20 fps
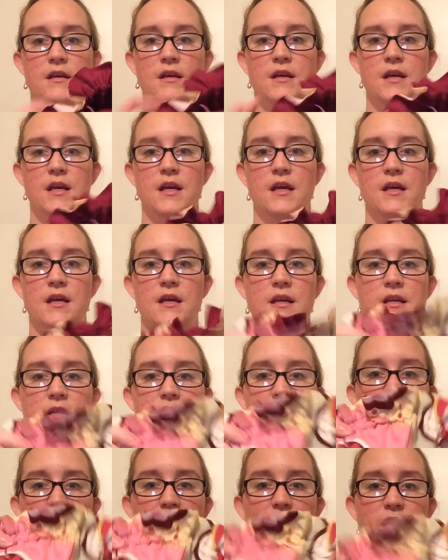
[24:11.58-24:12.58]

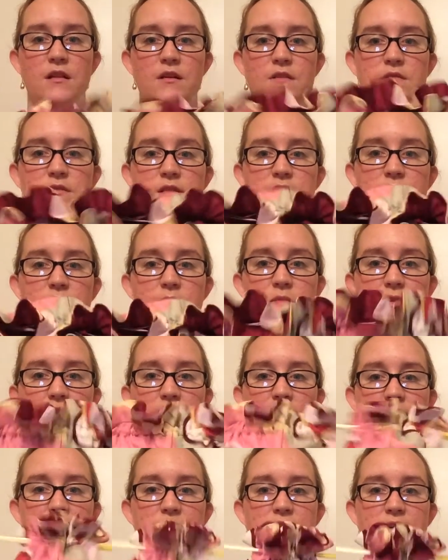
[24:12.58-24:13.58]
And then it closes up
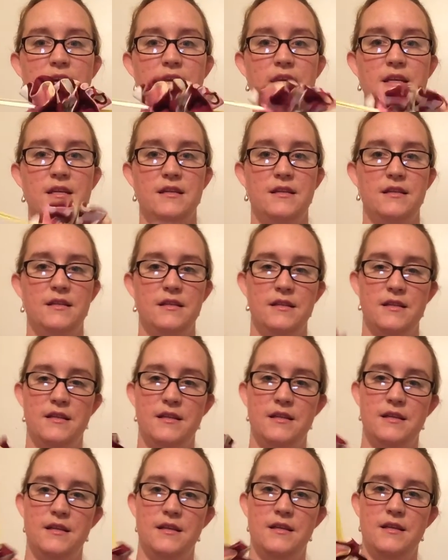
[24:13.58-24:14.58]
nice and tight.
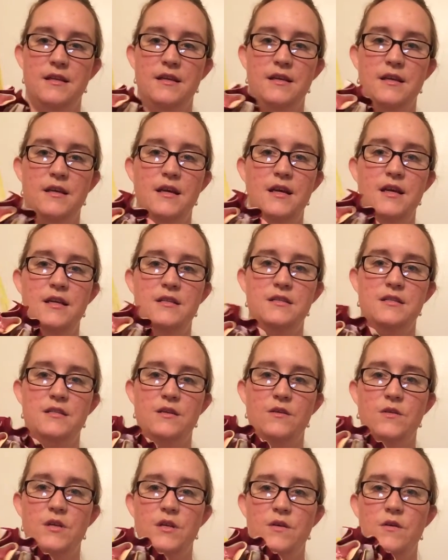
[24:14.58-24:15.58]
It's
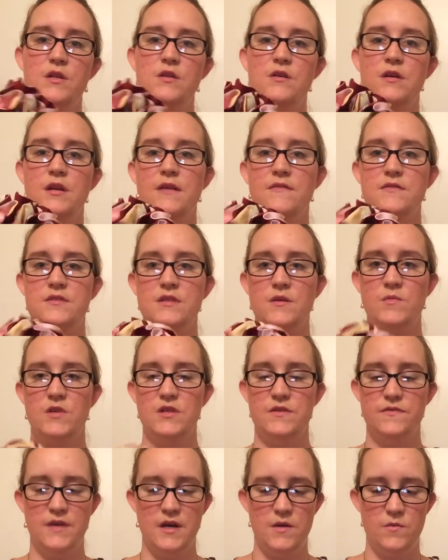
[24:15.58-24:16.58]
so cute. And you could have so
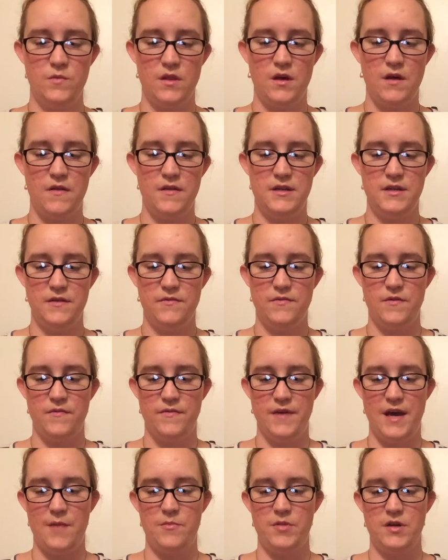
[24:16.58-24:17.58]
much fun with all the different
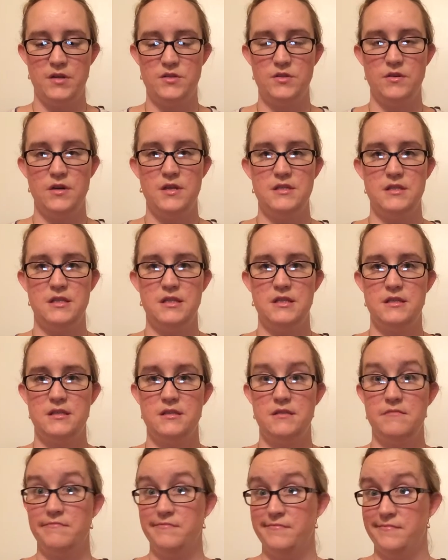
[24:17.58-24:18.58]
fabric
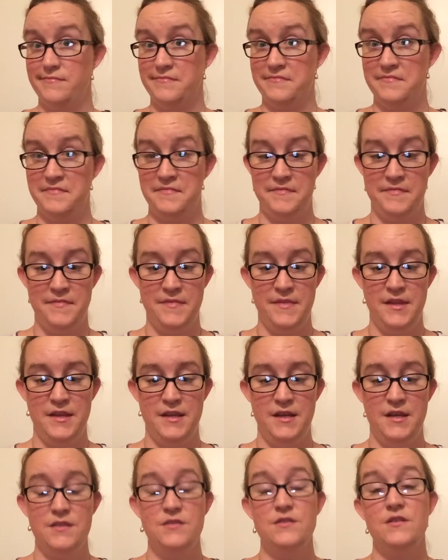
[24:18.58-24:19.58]
choices.
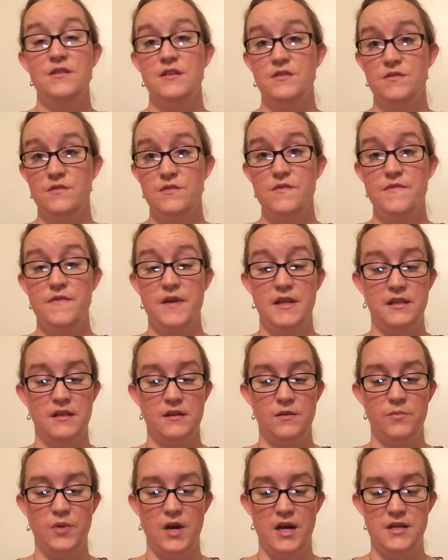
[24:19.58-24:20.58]
So this was a fun
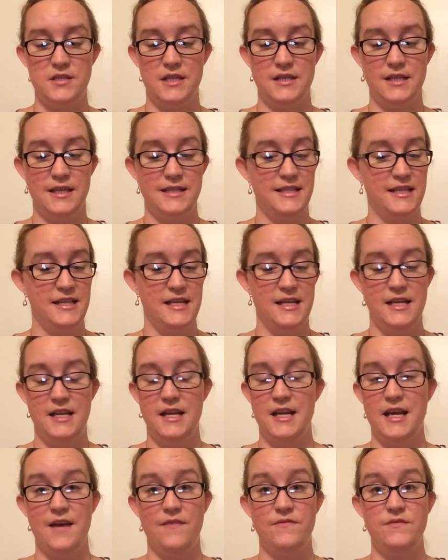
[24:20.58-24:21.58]
little project. I did it in
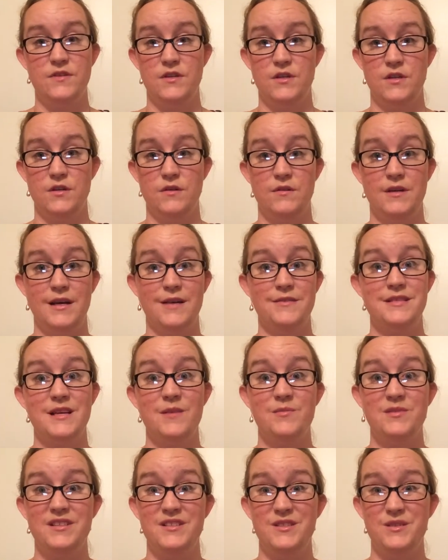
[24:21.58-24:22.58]
an afternoon. I was
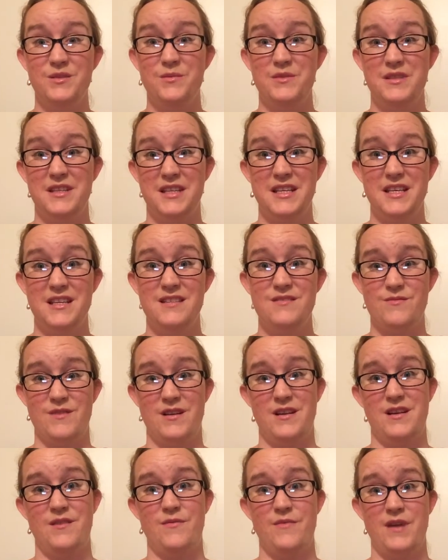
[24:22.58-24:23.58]
able to do it with the kids
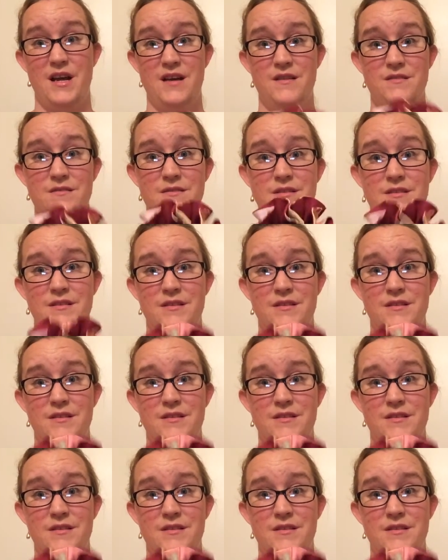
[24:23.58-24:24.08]
running around,